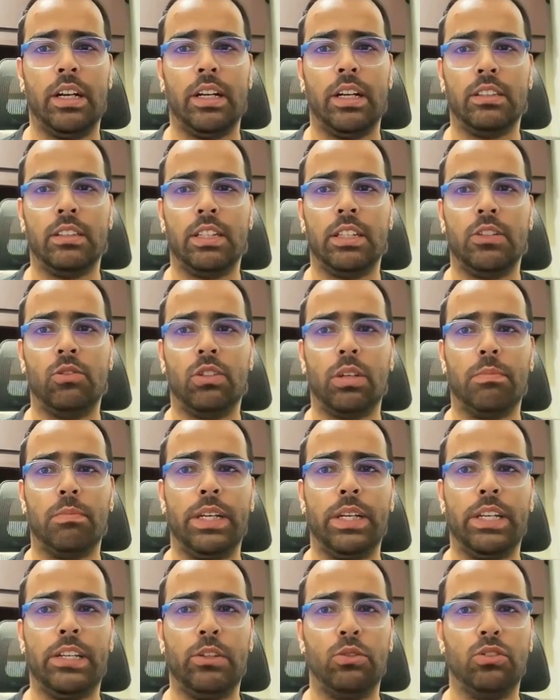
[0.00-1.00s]
and then you can
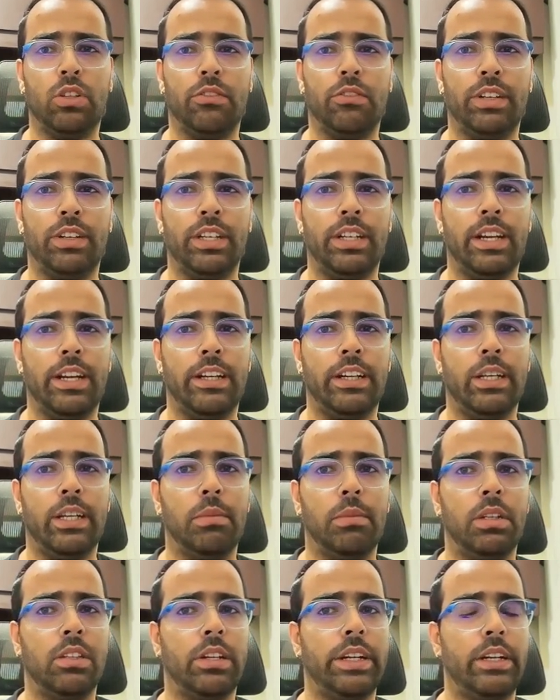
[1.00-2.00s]
make use of
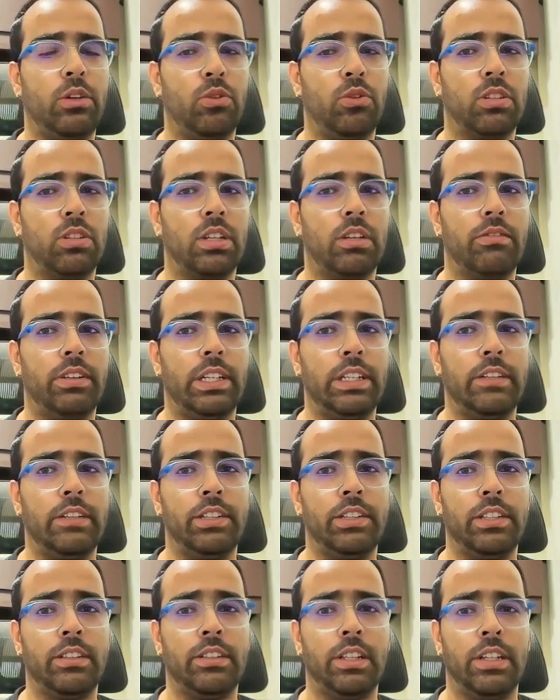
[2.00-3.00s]
inheritable thread local
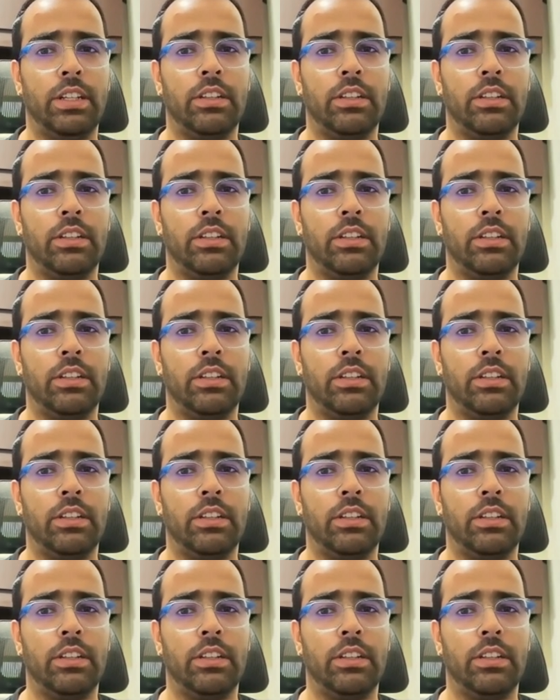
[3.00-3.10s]
whenever